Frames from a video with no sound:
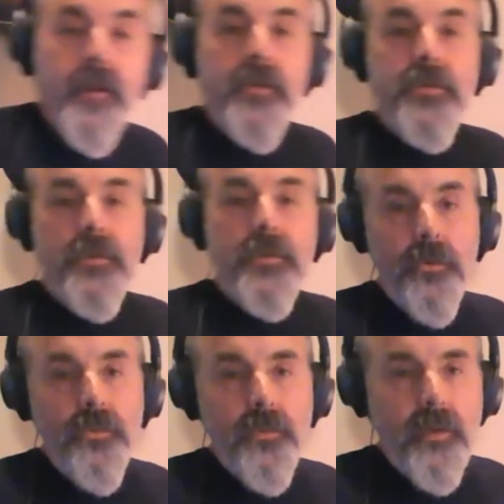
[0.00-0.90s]

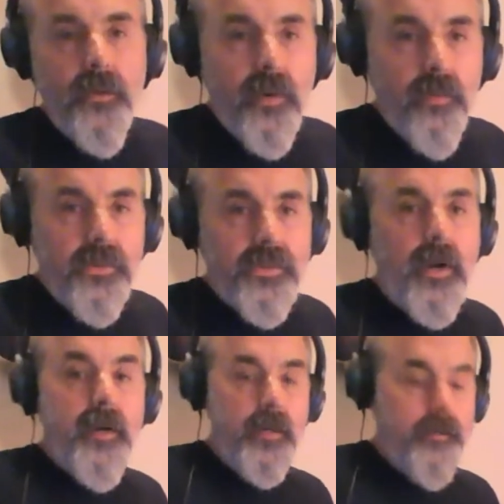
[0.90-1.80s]
So where we're
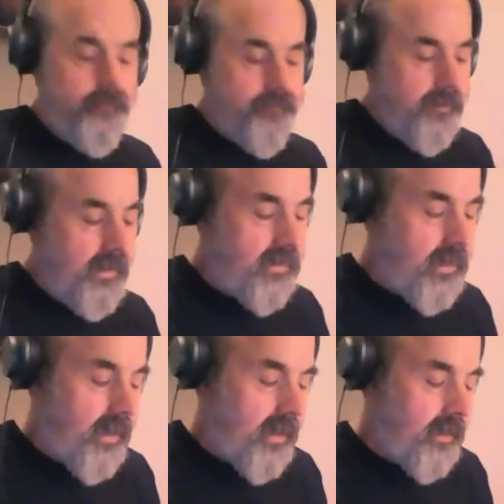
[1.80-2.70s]
starting is
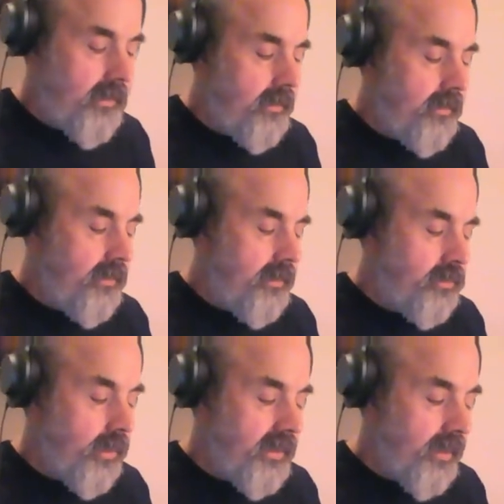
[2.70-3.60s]
on the
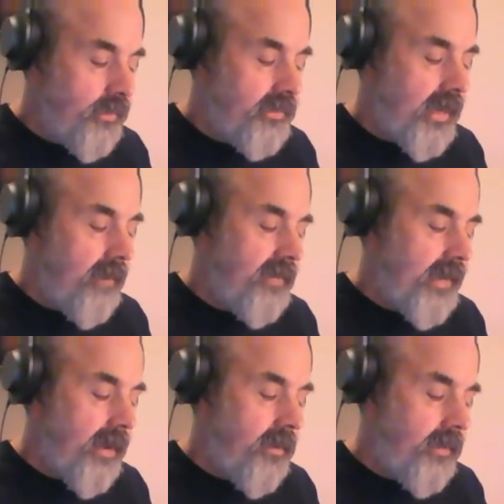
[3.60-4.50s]
short double stop
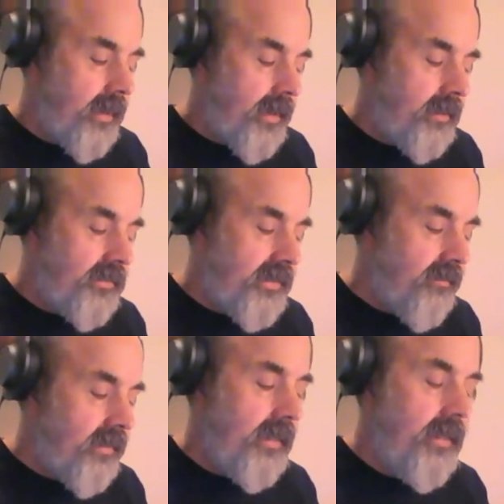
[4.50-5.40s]
down on the
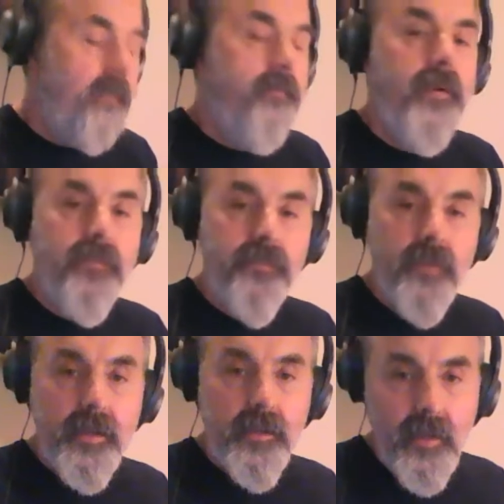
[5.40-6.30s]
7th and 5th
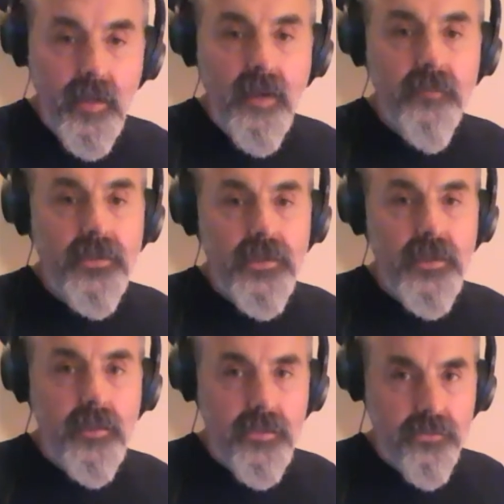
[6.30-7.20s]
fret of the G
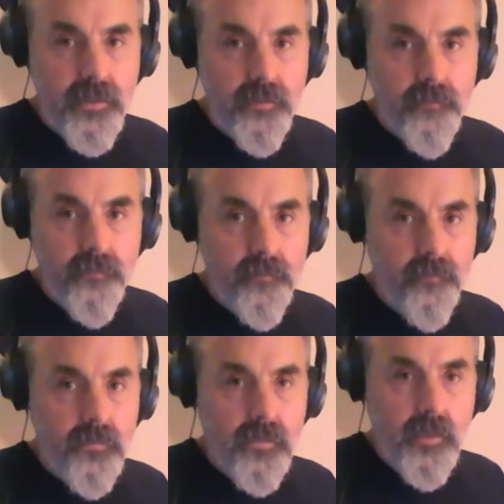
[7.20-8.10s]
and D string.
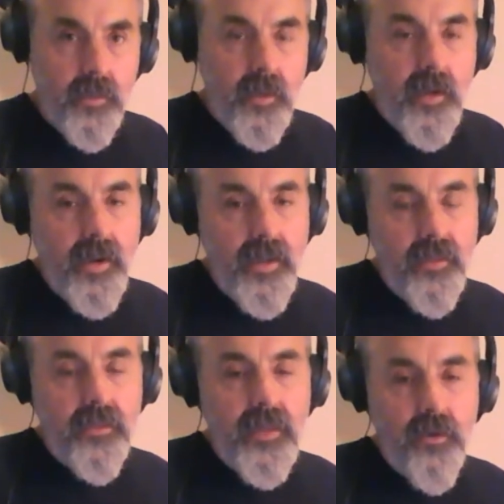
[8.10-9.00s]

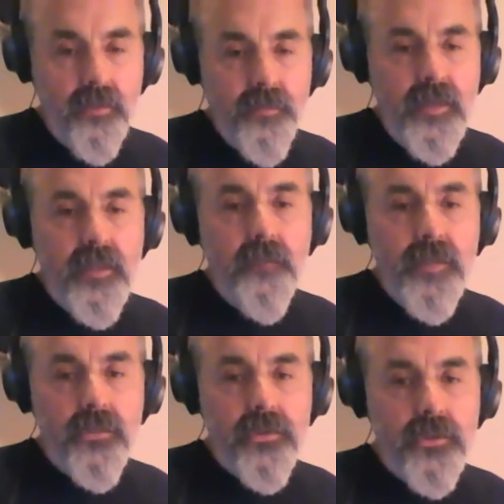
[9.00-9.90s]
And that would be the
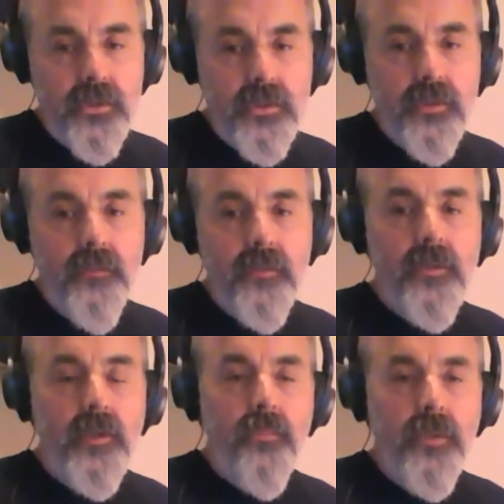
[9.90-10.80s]
pitches
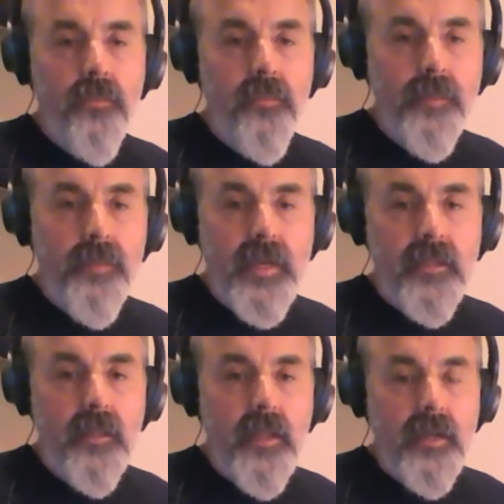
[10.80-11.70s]
that would
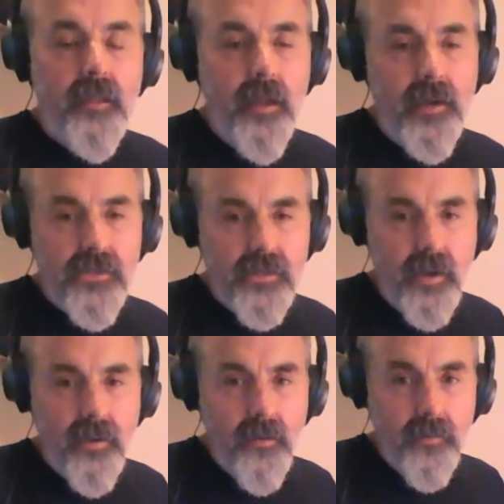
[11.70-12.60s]
replicate the line lost
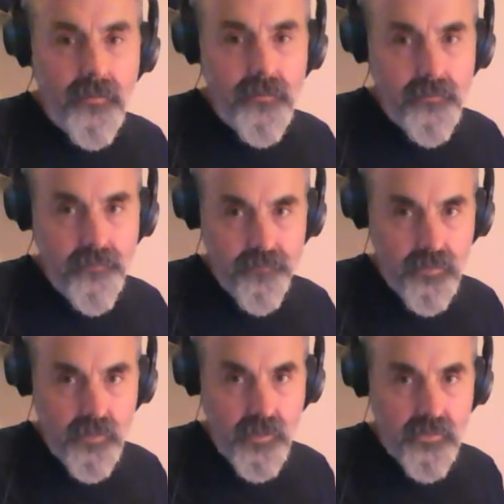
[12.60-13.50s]
all,
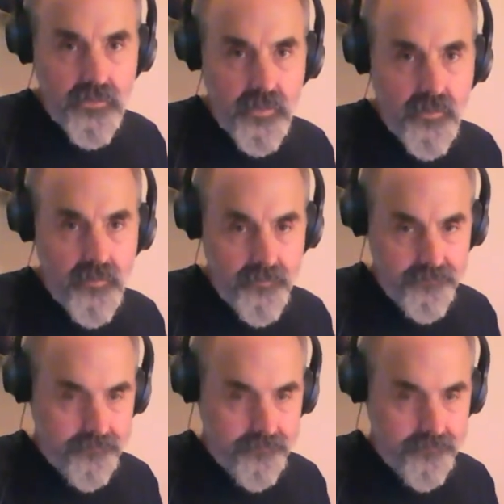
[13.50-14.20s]
lost all.